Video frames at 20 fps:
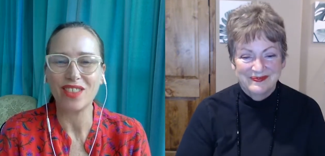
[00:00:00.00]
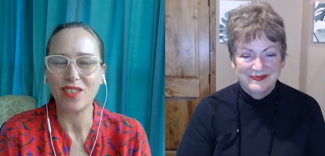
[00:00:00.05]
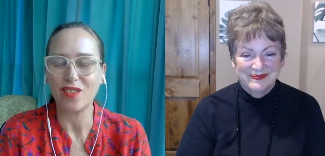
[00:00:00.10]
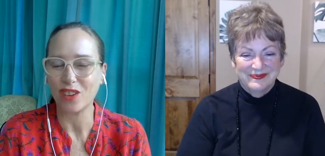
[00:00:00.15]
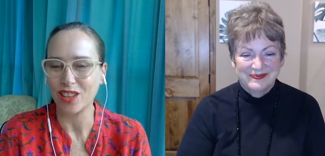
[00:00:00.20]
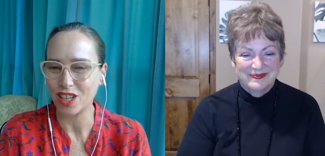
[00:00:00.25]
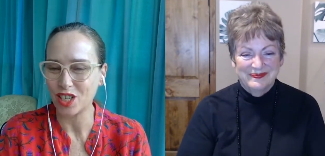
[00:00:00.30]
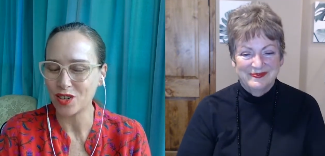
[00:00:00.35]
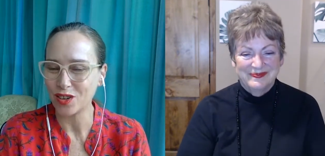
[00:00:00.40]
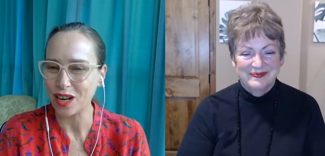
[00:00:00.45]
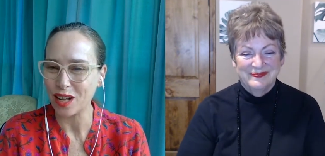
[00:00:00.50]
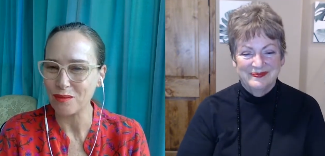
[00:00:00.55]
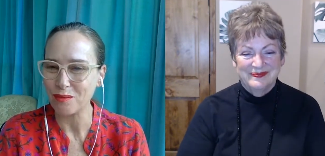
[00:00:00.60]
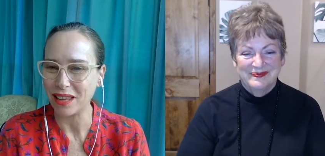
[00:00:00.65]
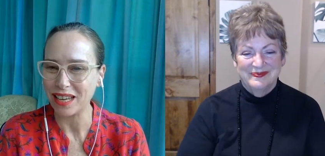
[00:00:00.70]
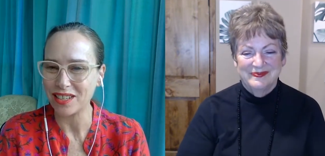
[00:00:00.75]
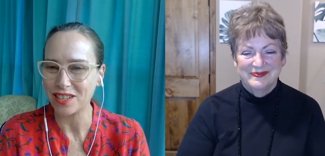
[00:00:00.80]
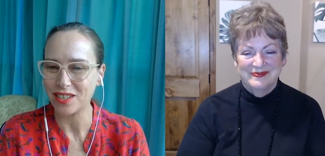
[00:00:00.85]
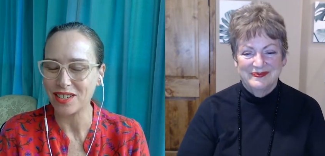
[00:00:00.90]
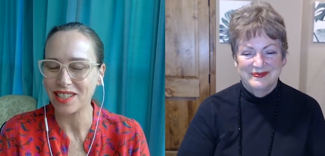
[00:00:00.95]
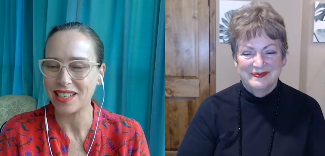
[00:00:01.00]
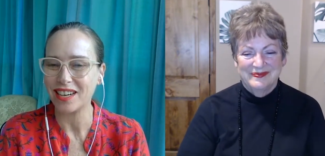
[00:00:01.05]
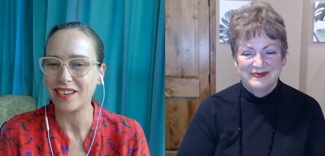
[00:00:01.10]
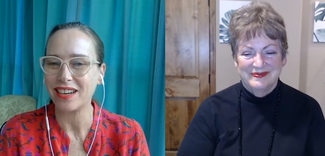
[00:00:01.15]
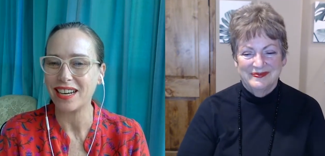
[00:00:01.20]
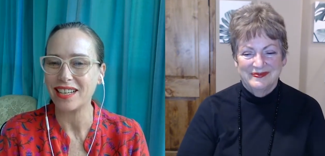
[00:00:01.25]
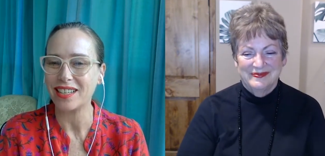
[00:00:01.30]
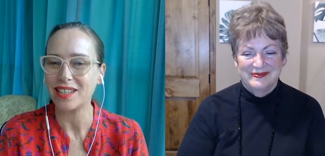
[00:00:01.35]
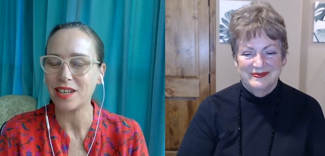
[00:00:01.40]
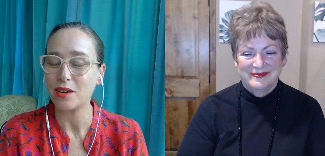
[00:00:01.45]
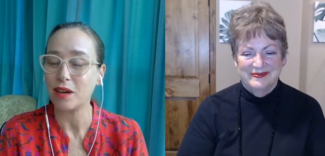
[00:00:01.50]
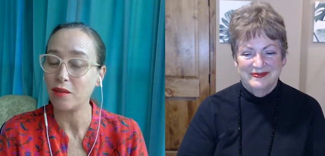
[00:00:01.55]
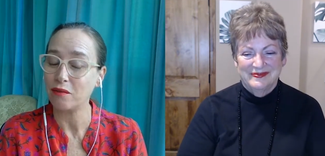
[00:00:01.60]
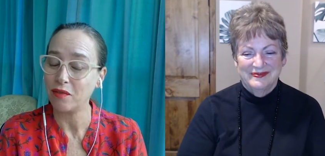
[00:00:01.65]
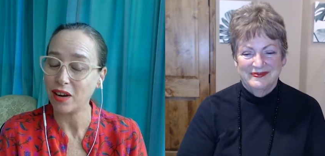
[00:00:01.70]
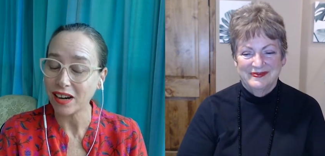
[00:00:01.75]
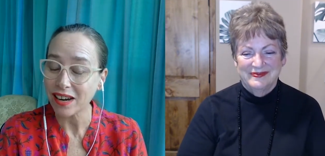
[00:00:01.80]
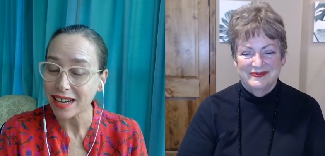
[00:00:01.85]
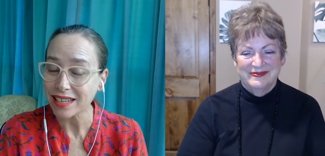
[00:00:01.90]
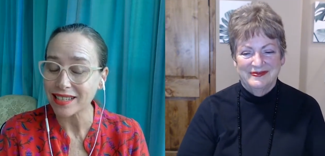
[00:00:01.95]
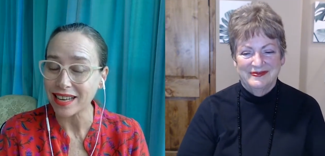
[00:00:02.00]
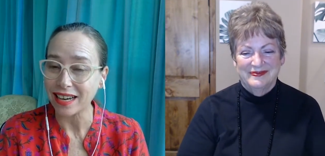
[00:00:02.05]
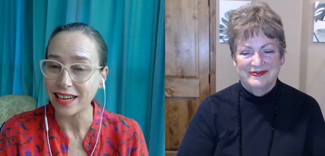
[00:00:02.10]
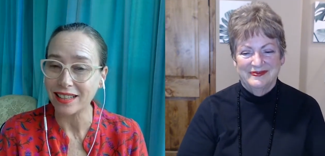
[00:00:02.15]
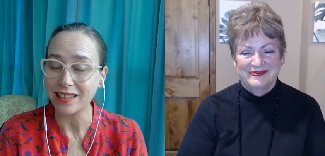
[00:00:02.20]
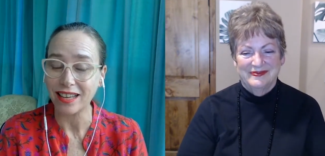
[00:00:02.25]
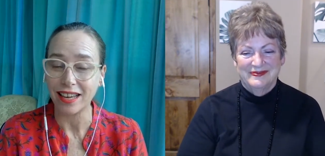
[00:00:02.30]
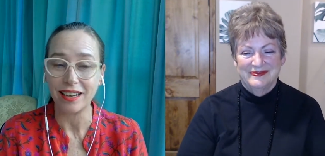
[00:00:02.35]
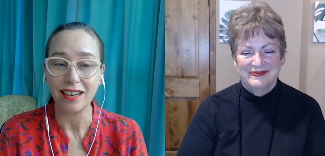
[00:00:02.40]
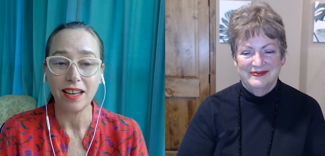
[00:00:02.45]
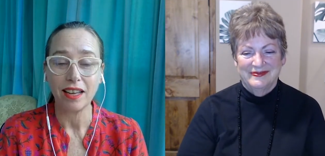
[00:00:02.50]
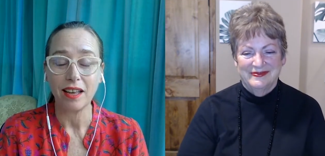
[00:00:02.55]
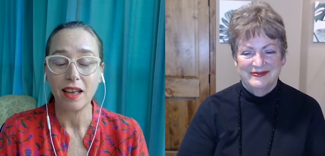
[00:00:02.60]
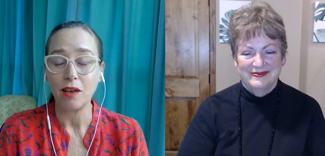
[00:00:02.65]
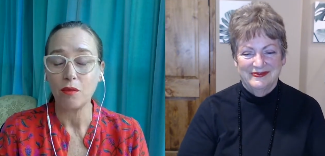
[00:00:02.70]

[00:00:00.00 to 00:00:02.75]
Speaker 1: for the Trailblazer series. So I'm very excited. Then